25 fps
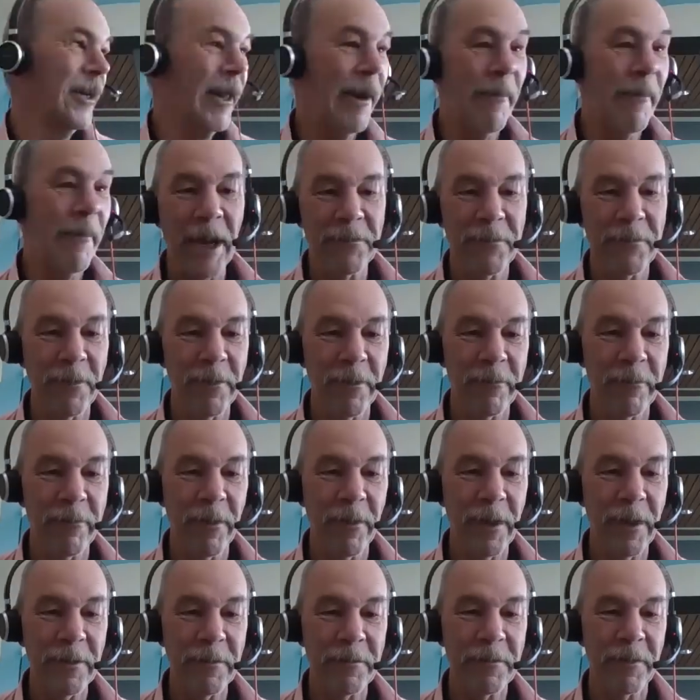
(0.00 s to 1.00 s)
ambassador to
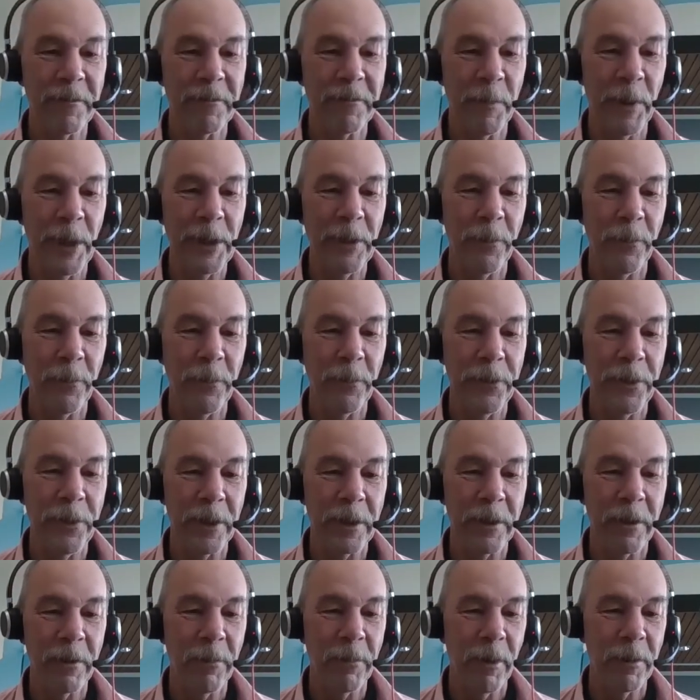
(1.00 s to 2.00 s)
France. It's my old
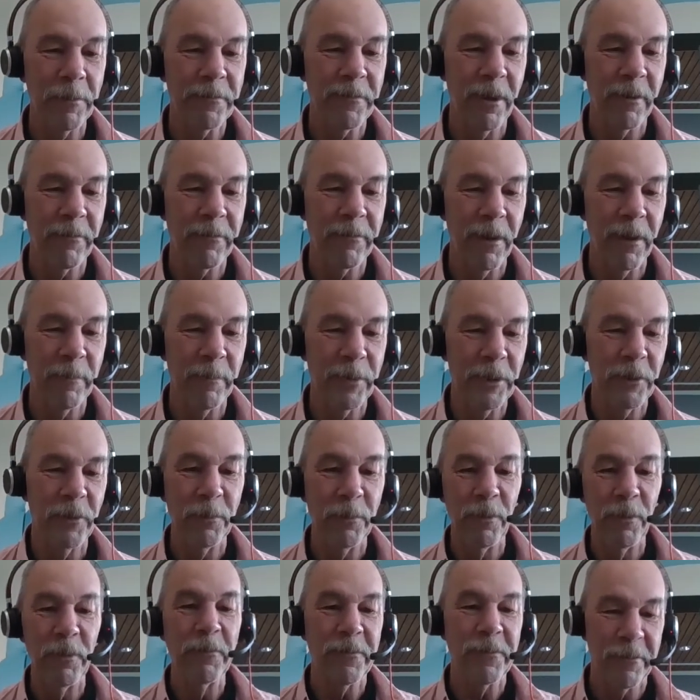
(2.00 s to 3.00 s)
co-host, Jeff Lumby, who
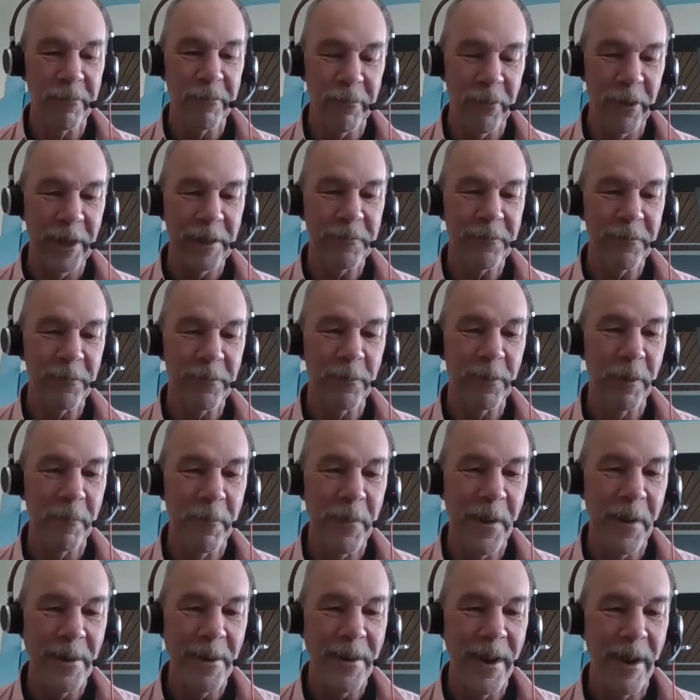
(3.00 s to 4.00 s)
moved to France during the
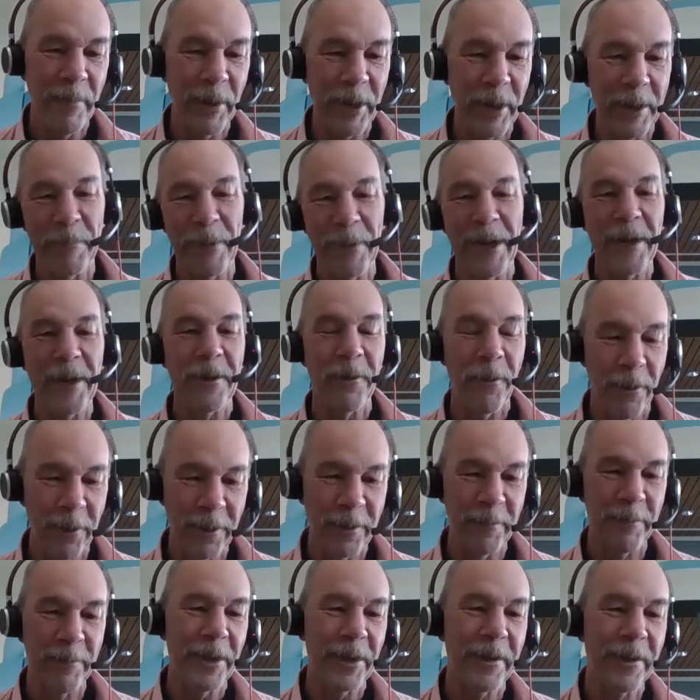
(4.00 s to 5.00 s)
pandemic, but I call
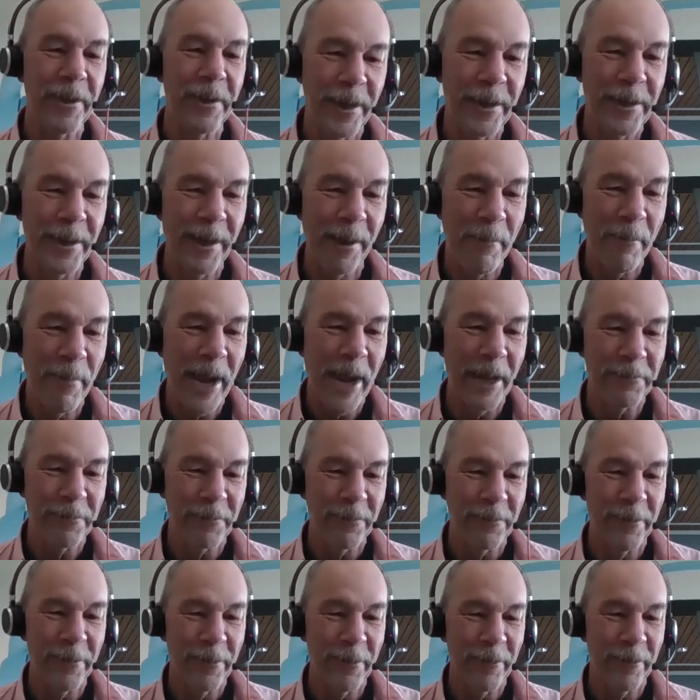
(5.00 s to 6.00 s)
him the Canadian
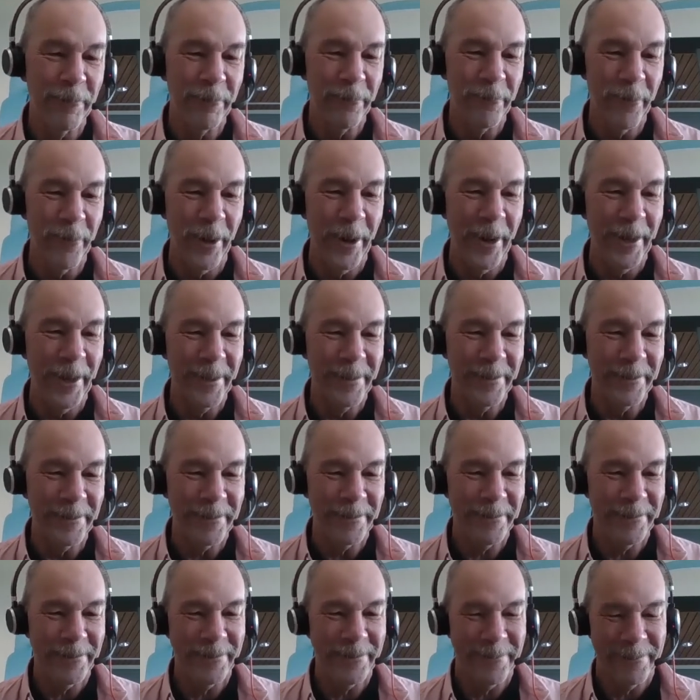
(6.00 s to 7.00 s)
ambassador to France.
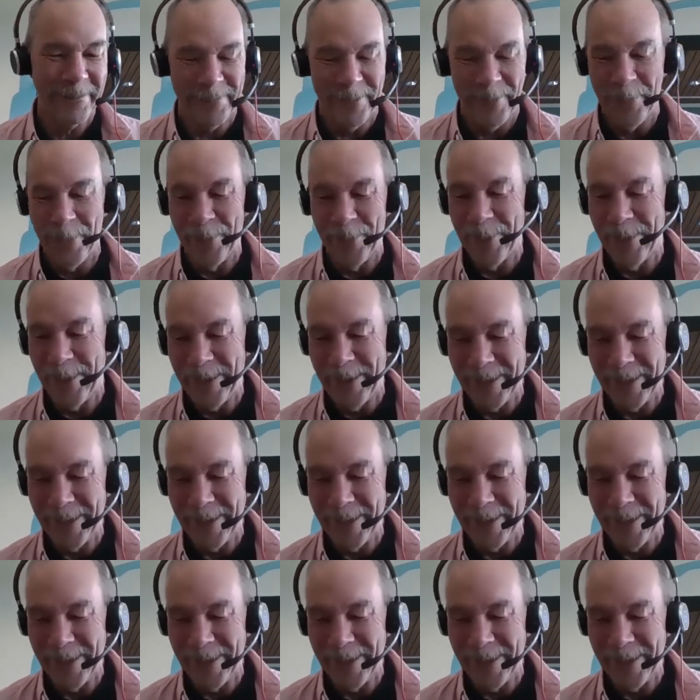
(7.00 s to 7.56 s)
So,